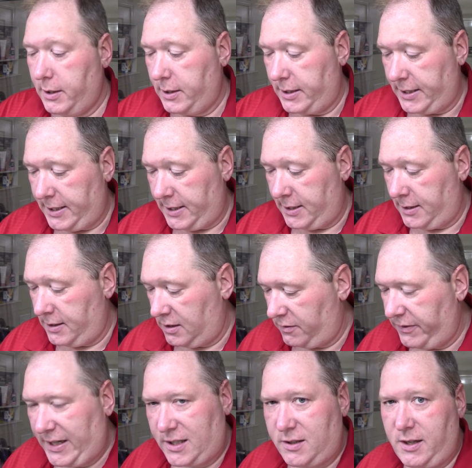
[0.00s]
And it's
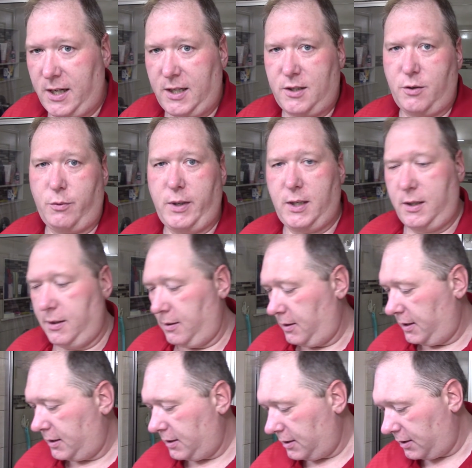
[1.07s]
fascinating to read and
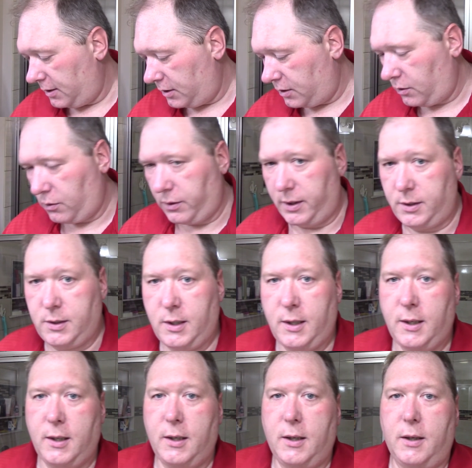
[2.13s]
listen to the stories
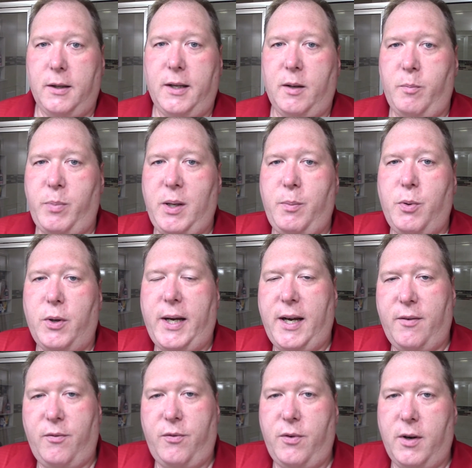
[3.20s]
that people
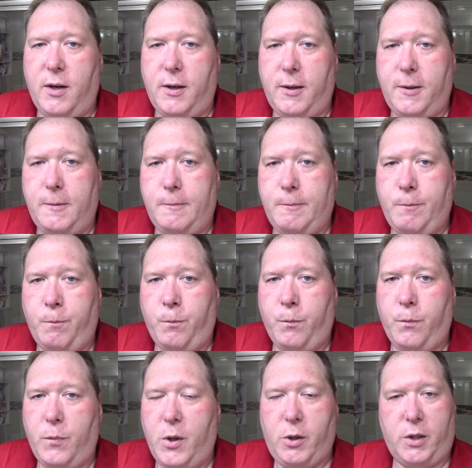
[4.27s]
have,
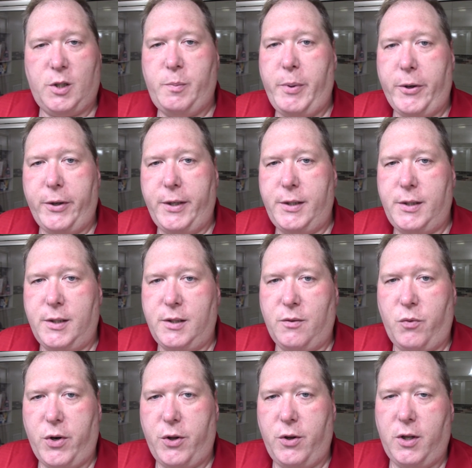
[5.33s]
their experiences
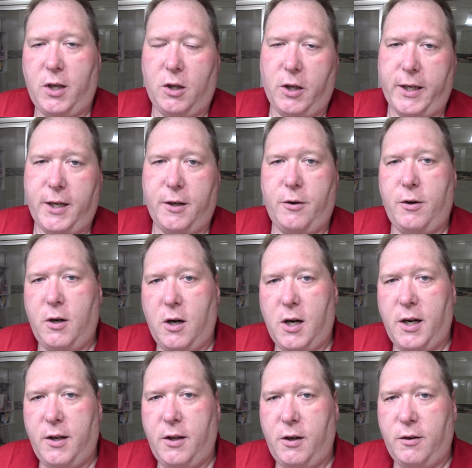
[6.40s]
of whether they like it or
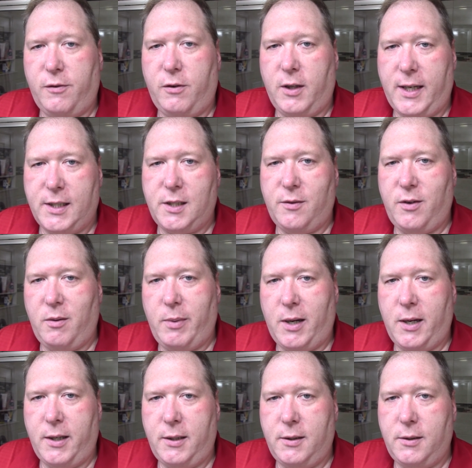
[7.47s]
not and their philosophy
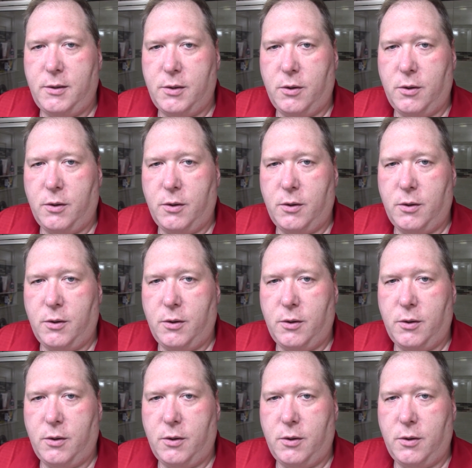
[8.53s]
behind it.